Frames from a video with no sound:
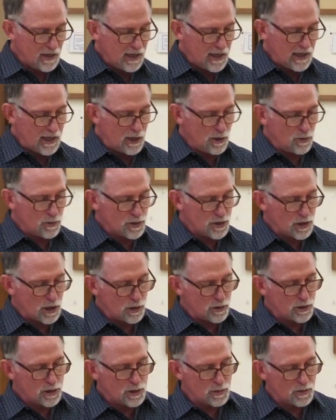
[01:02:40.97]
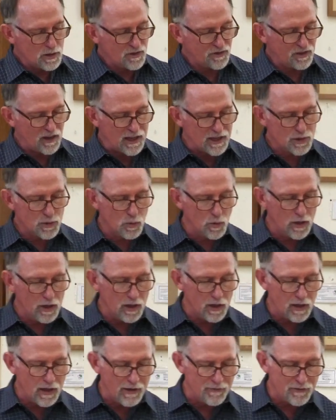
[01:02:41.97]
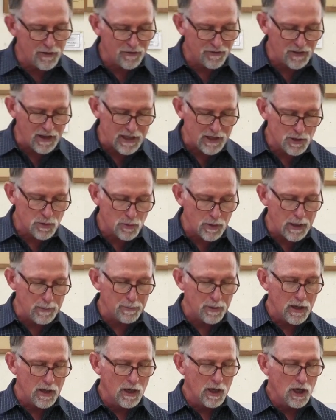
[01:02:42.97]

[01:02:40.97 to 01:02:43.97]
He who sows to his flesh will of the flesh reap